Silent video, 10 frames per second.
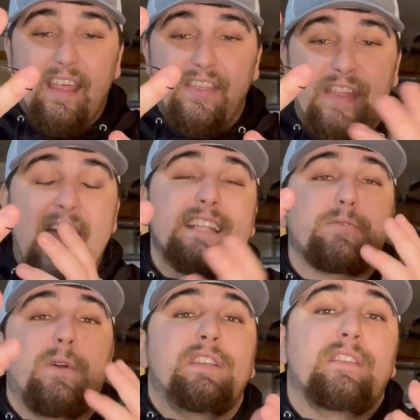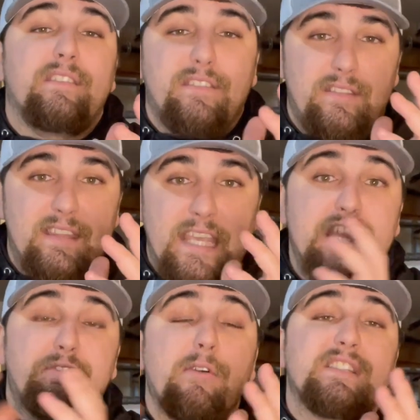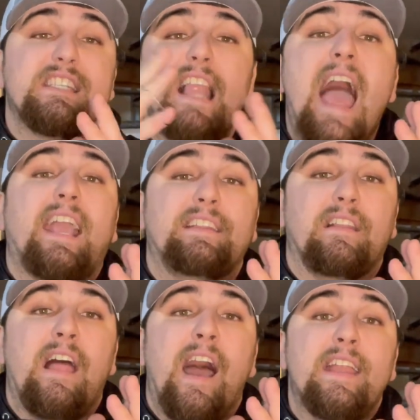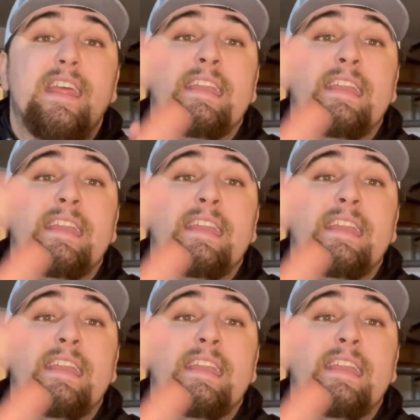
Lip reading: that's when he throws slack in the line.